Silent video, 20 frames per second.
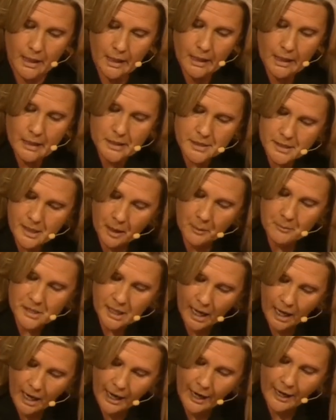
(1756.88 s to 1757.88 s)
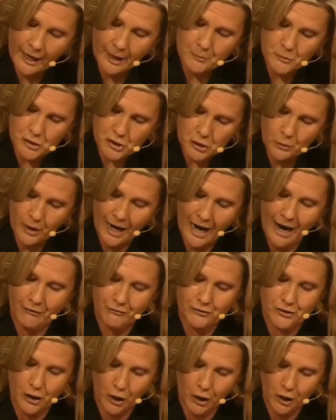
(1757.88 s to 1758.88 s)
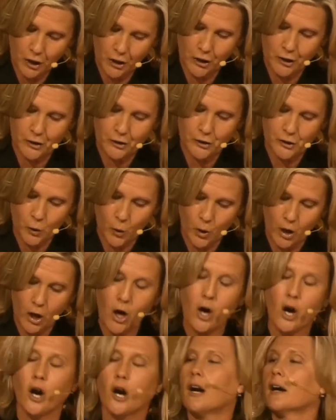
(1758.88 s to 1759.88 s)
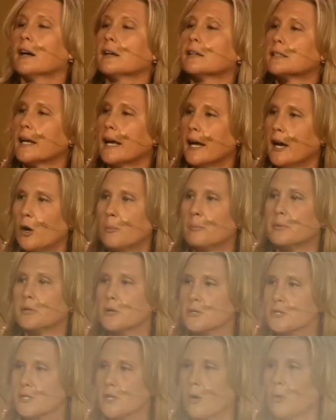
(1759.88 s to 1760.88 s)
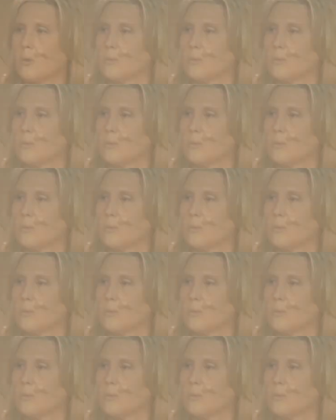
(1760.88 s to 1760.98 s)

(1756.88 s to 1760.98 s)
Sometimes you have to hurt your heart to help your soul.